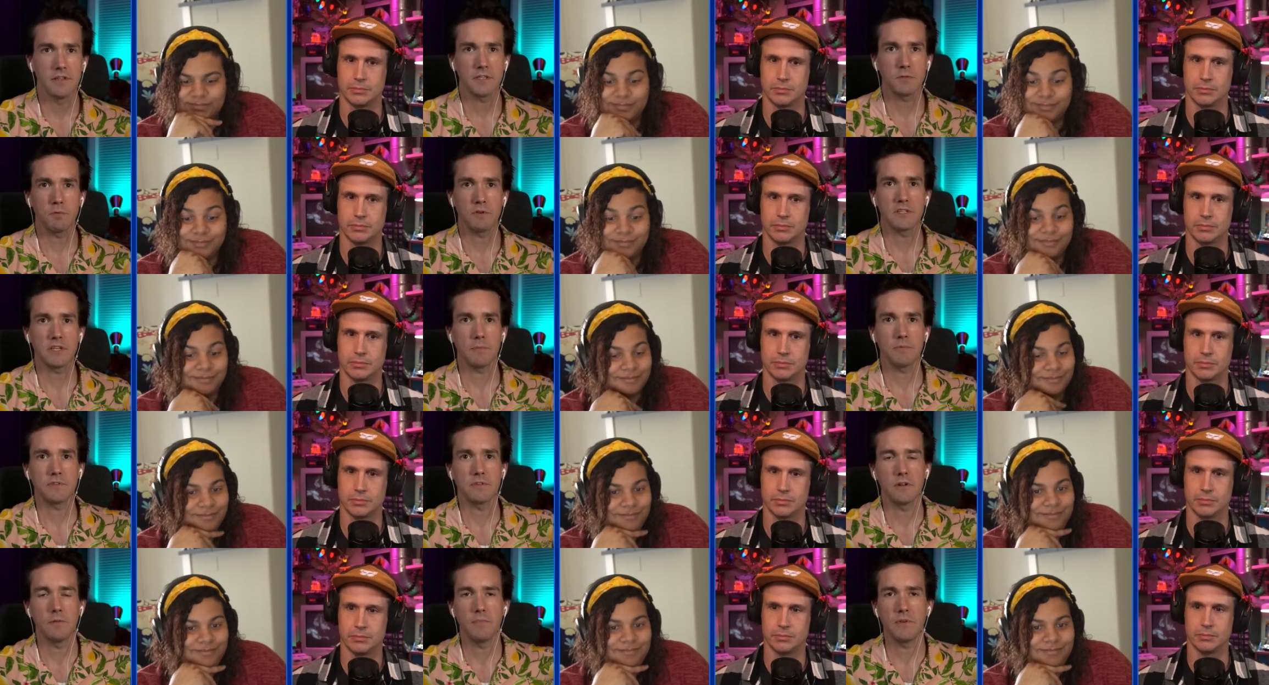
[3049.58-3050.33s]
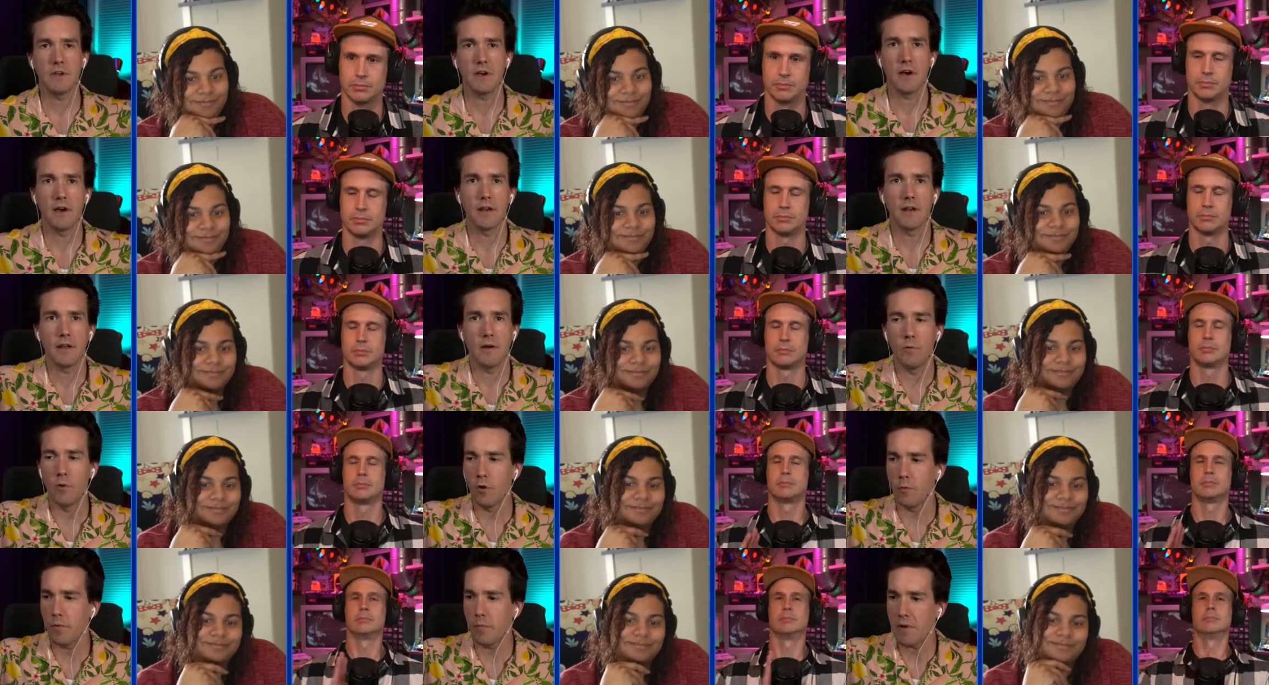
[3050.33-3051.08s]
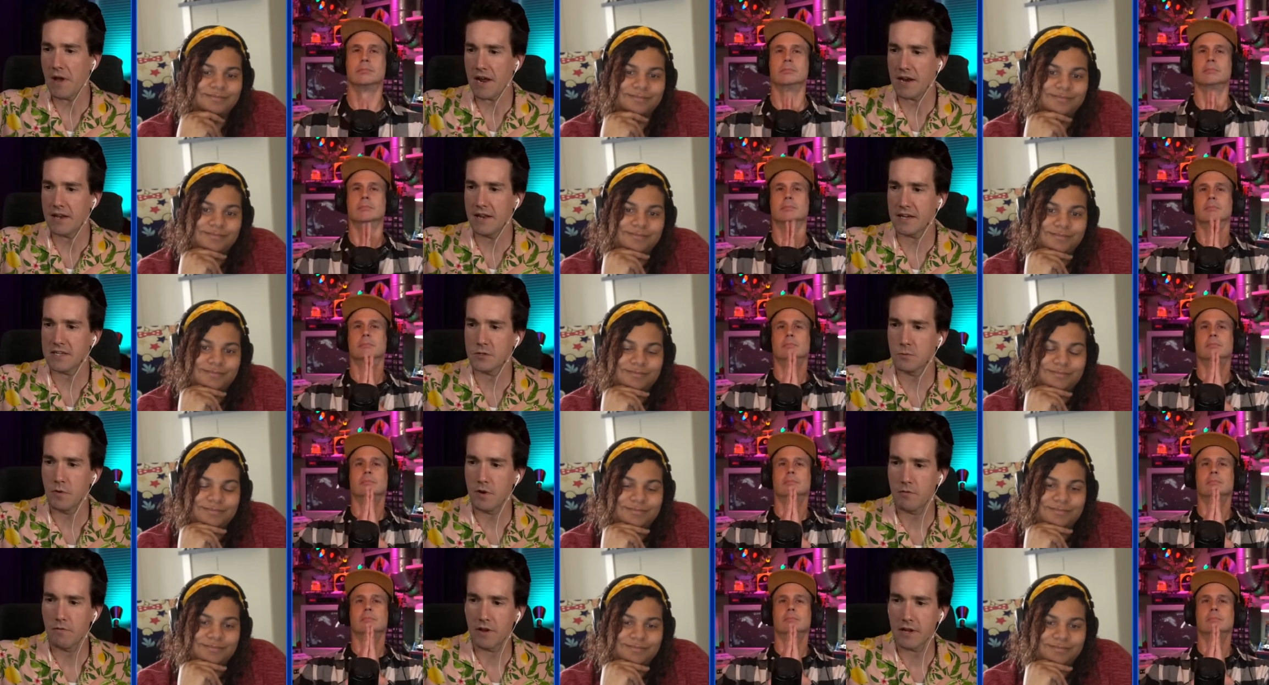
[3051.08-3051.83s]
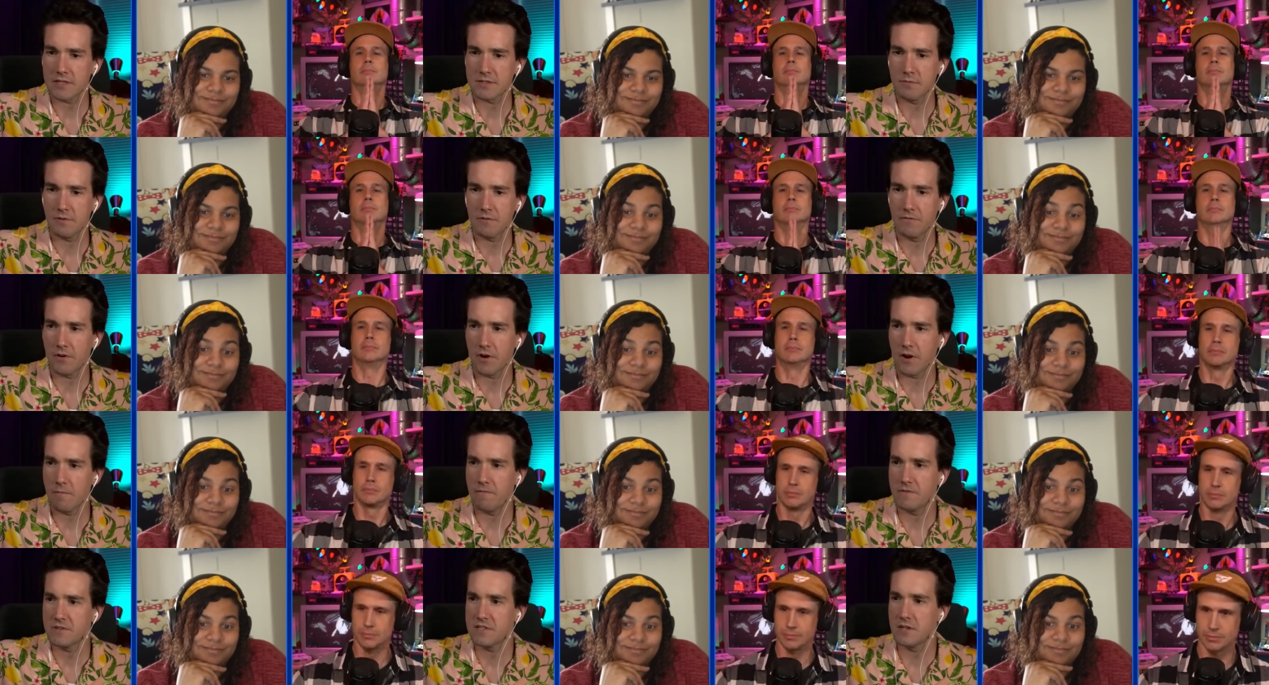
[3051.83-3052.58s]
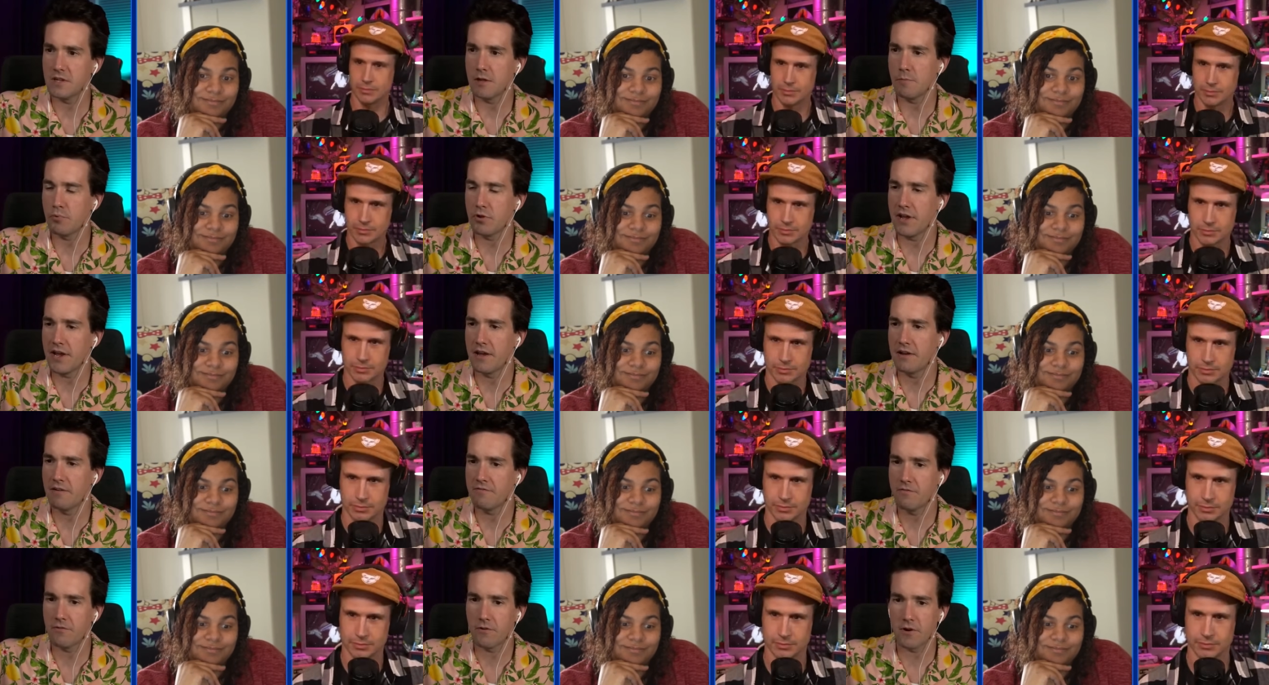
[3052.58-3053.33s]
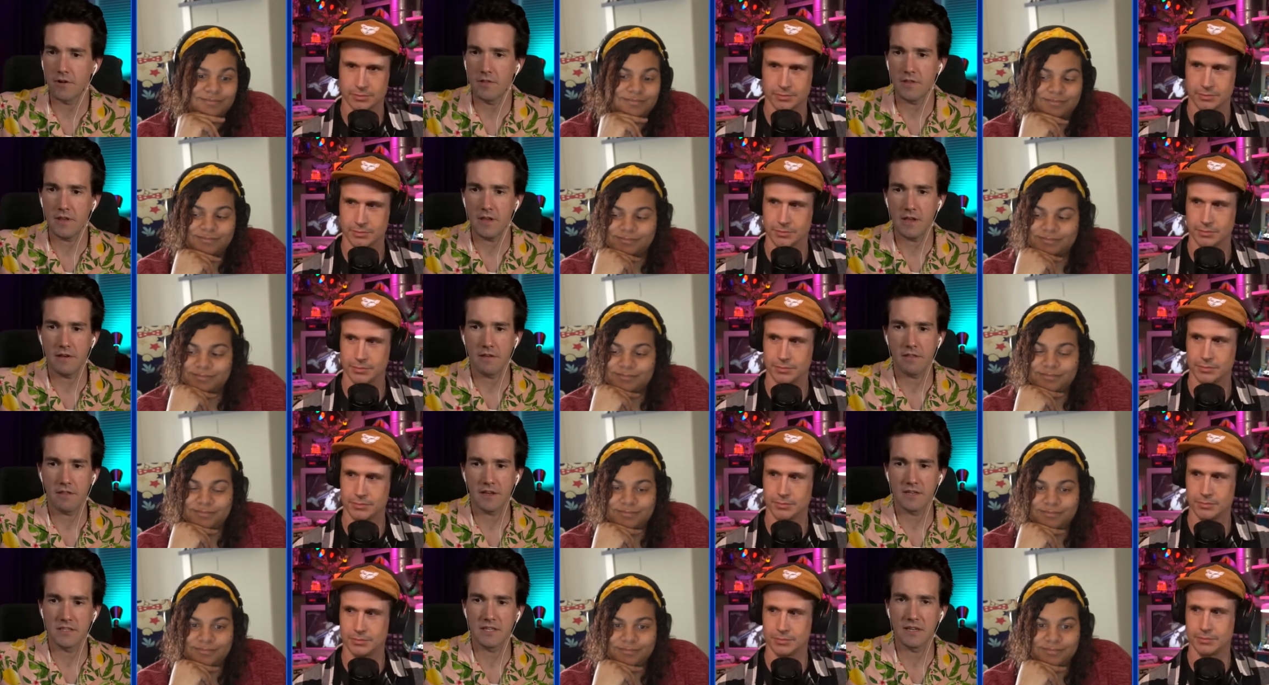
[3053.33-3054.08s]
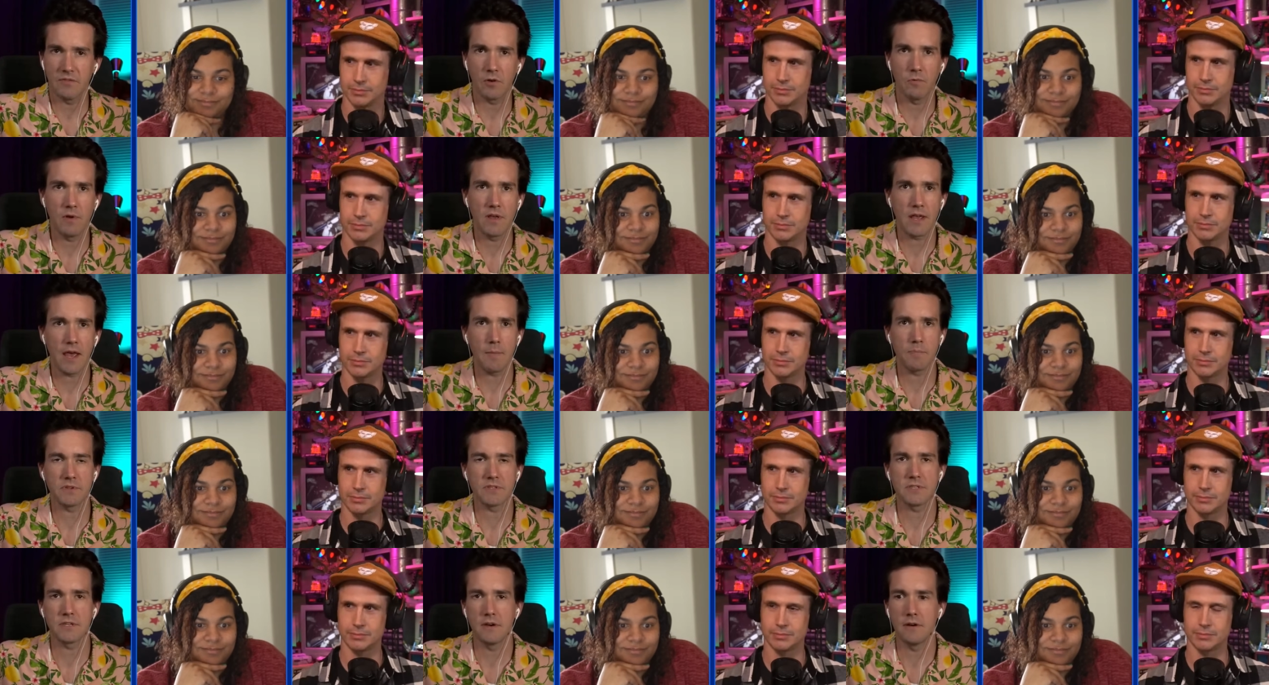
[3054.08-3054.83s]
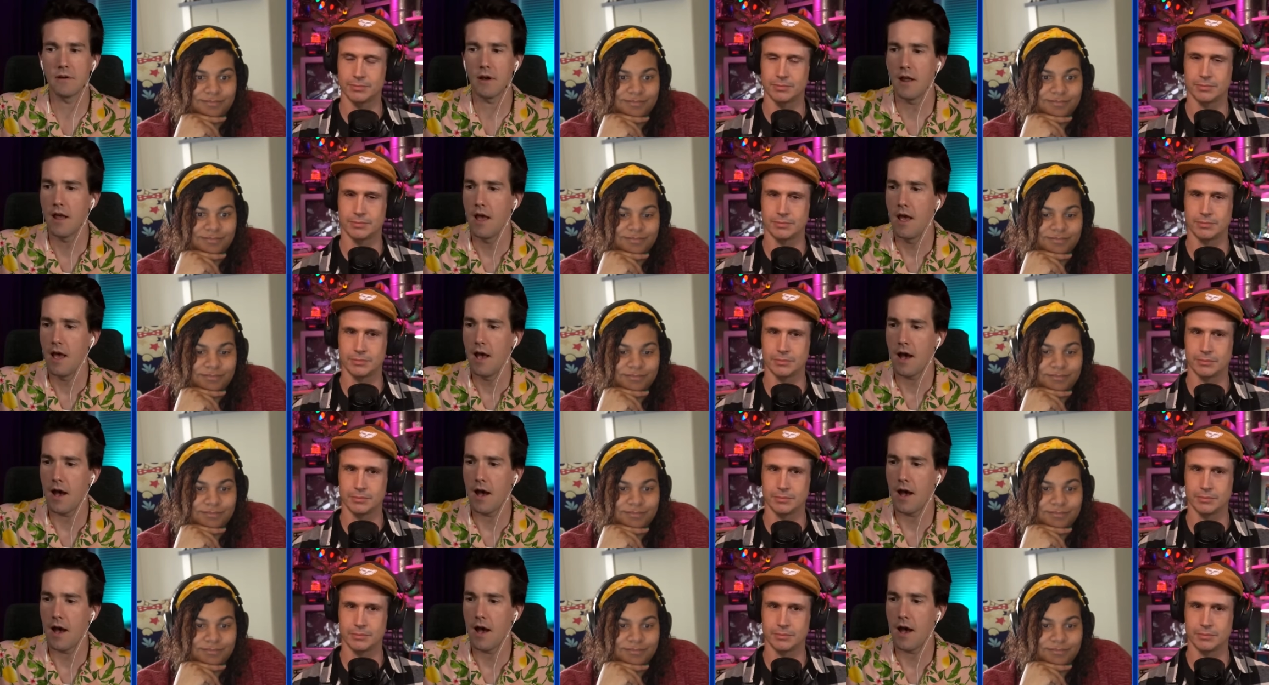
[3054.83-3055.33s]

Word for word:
Speaker 1: this week's episode of Beyond. We'll be back next week. We've got something very silly planned for the Thanksgiving week episode.